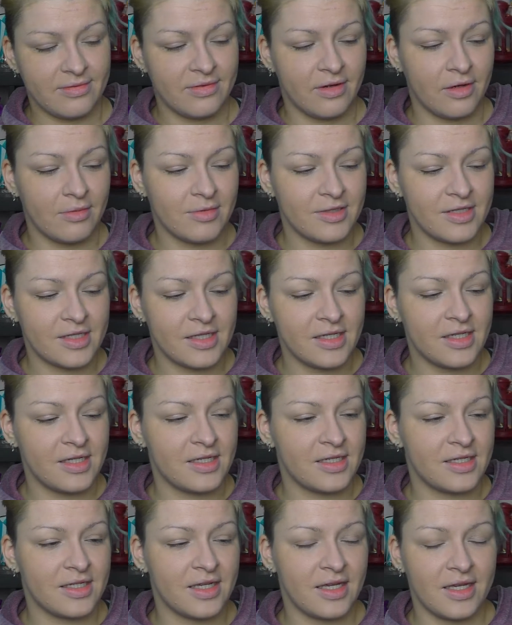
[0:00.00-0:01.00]

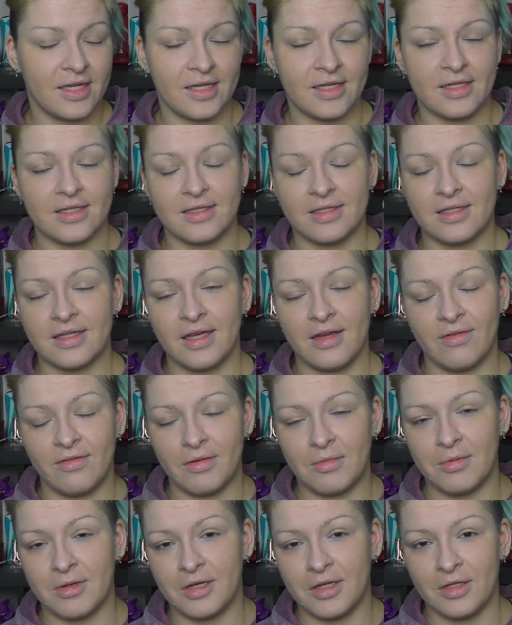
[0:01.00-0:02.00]
pharmacies, and
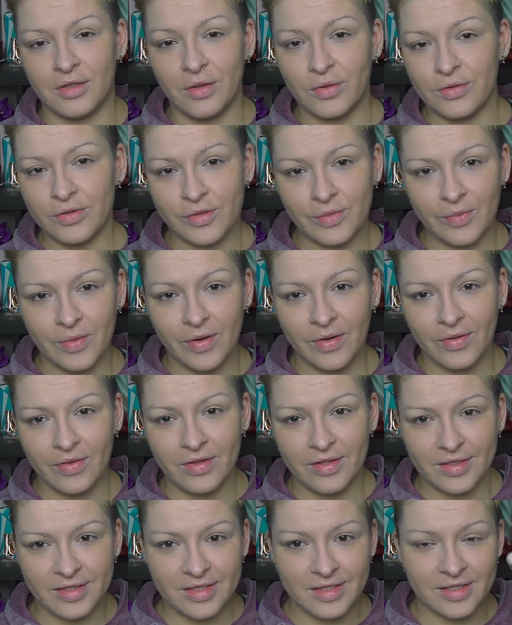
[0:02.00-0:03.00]
everybody knows about
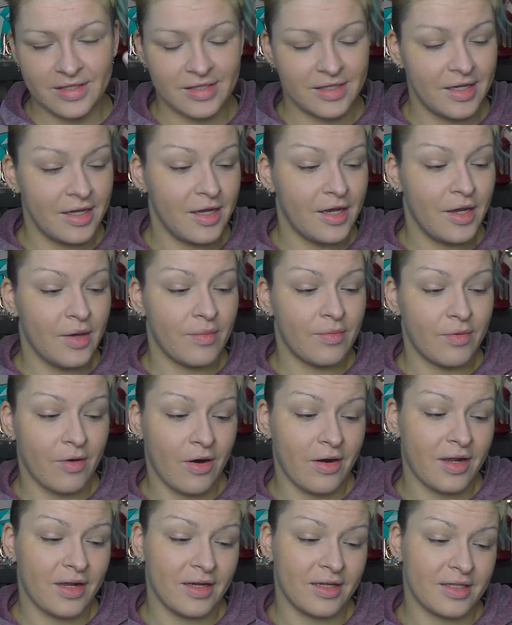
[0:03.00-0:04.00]
this
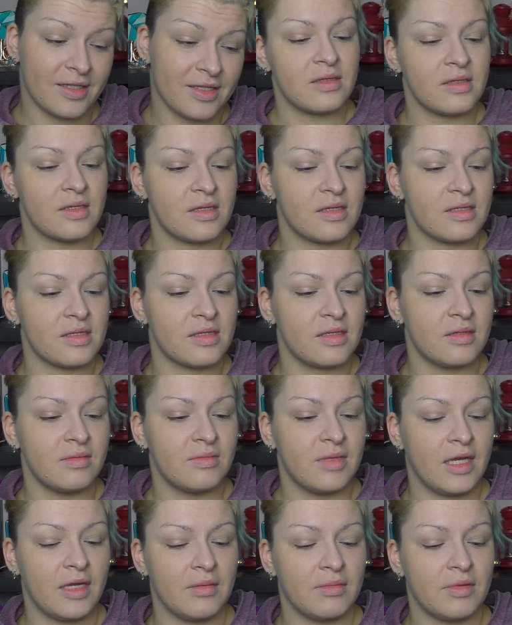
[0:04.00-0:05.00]
product. This is the
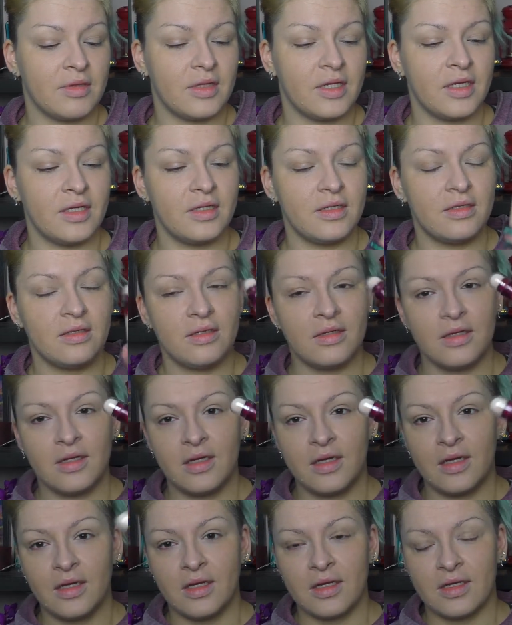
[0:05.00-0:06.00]
Maybelline
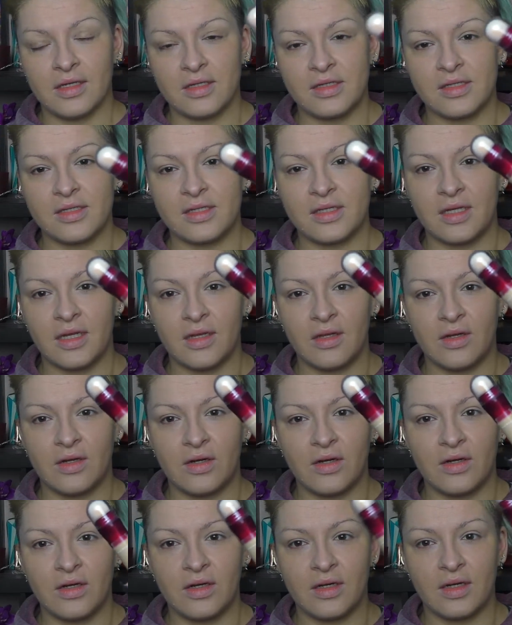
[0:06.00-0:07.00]

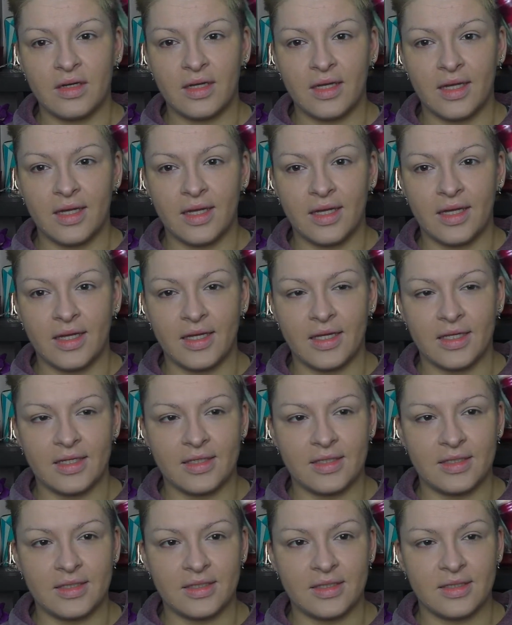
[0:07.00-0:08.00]
concealer,
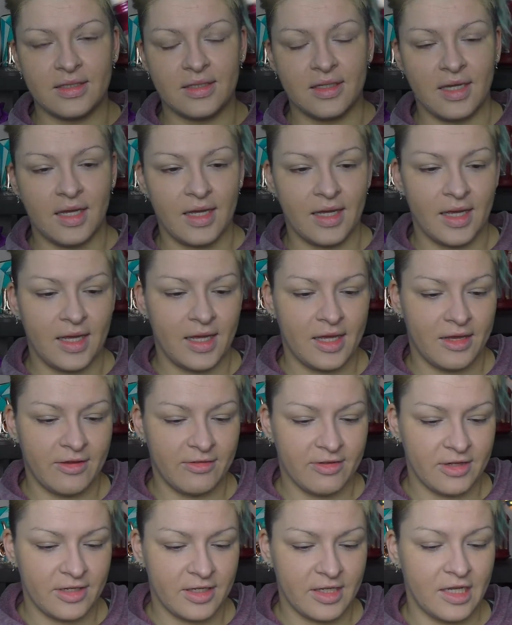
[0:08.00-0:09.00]
and I
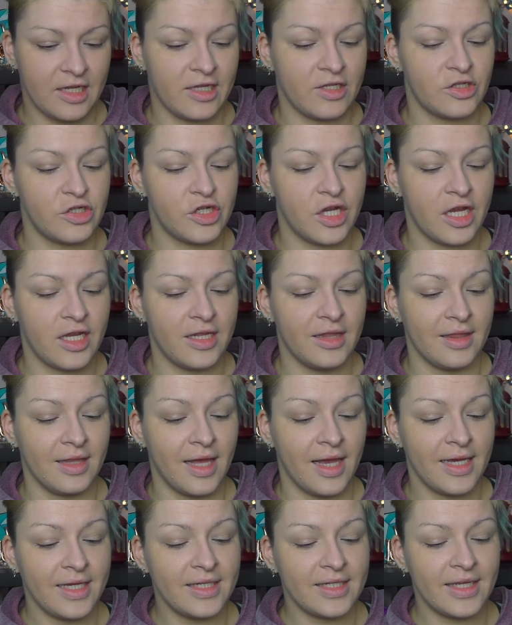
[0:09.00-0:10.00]
had it in shade
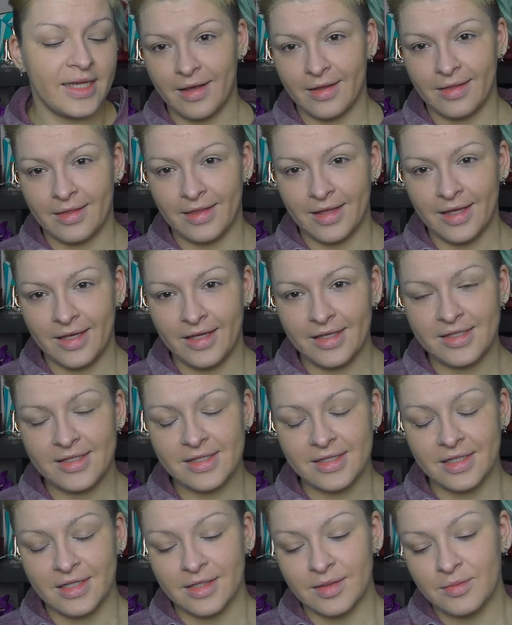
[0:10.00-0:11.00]
light. I think
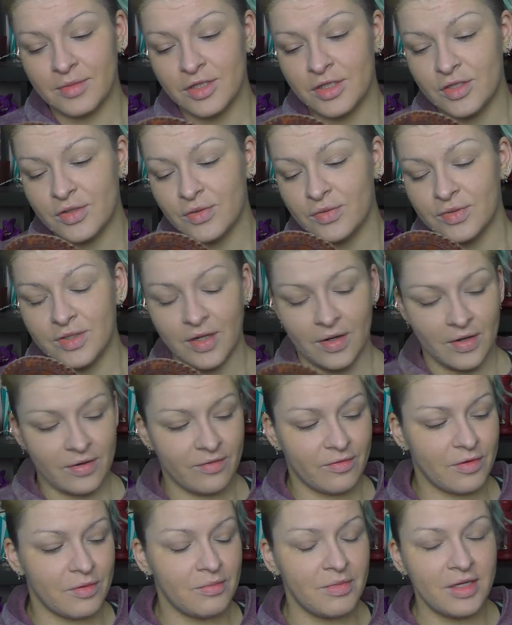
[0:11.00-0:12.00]
it's gonna be too dark
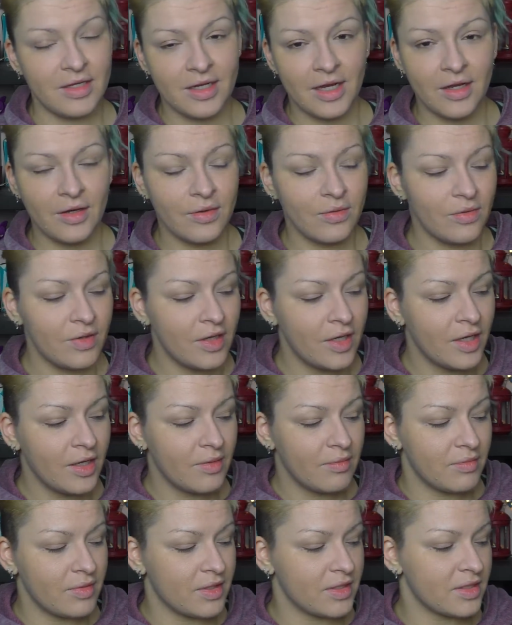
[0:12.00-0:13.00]
for me now
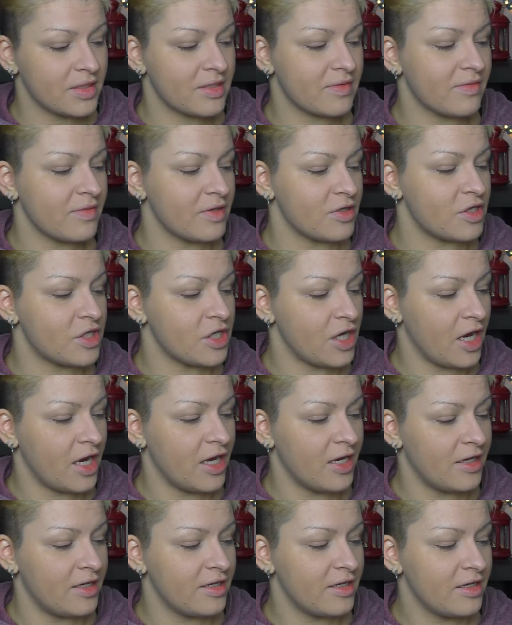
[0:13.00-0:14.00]
because of the
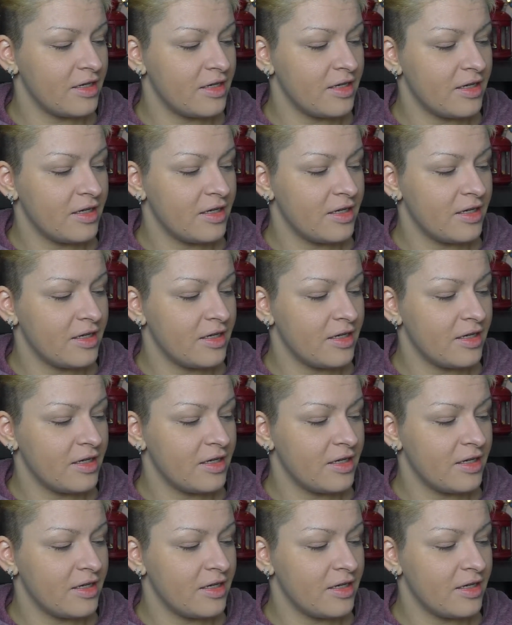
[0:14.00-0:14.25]
shade